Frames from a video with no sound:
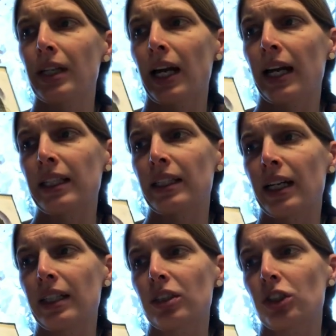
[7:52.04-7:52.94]
At
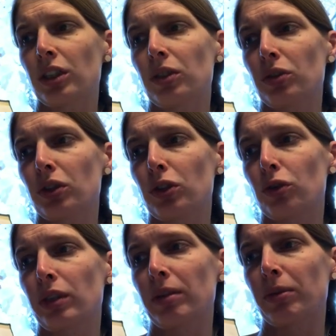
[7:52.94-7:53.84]
night, she used to
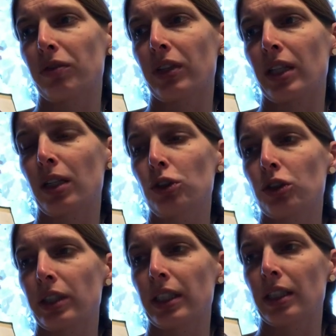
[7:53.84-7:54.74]
dream of the
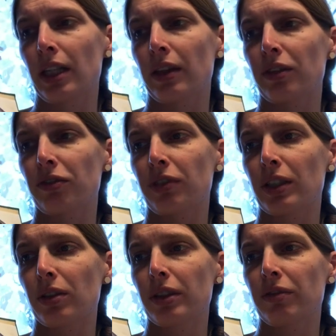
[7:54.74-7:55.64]
country and the
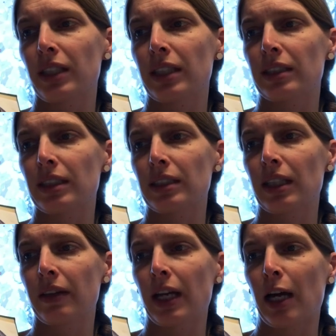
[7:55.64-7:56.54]
field of daisies
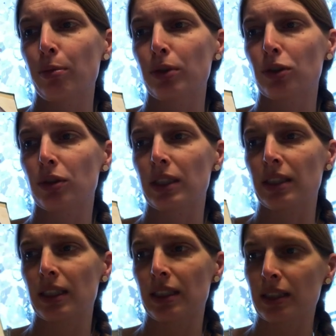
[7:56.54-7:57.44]
and the apple trees
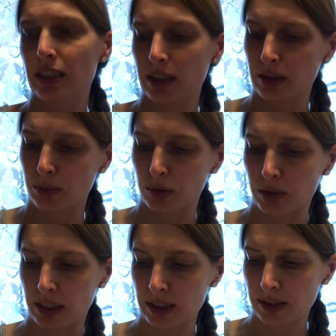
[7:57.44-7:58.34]
dancing in the
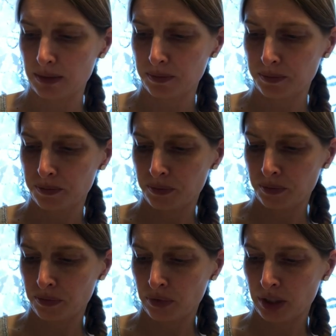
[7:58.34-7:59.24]
moonlight.
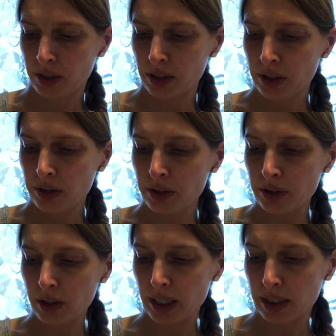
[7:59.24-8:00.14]
The
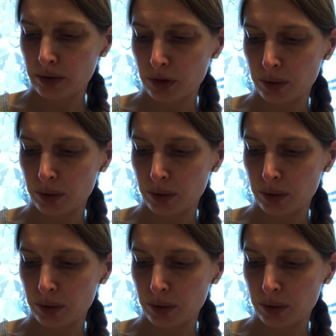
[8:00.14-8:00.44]
little house